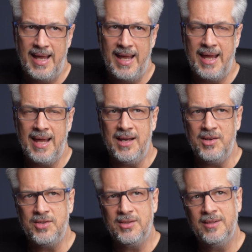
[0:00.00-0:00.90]

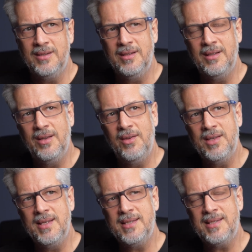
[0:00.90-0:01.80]
And
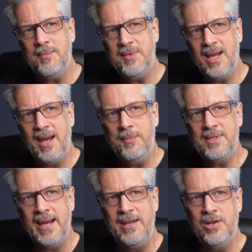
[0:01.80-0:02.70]
sometimes
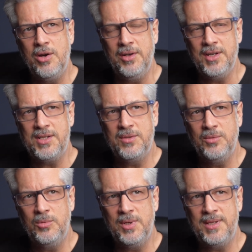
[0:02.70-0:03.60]
I notice
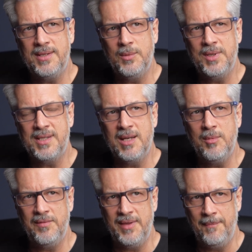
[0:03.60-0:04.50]
with some
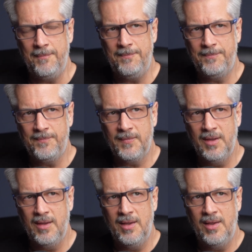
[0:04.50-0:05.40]
of them,
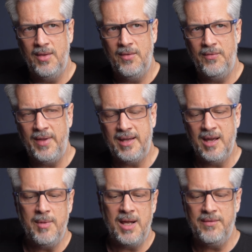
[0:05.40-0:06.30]
they
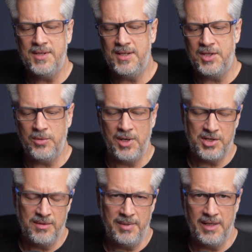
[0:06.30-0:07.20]
come out of a
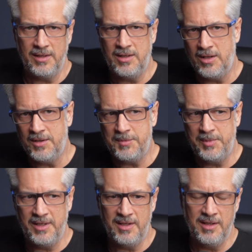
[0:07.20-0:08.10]
situation, be it a cult,
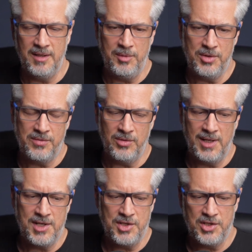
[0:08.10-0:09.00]
be it an abusive
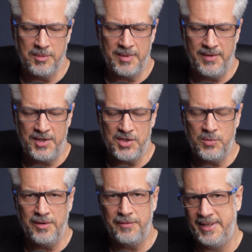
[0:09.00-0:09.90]
relationship, and they just
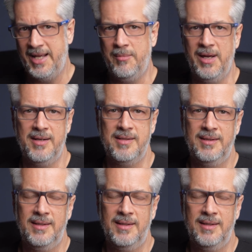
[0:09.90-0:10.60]
want to forget about it.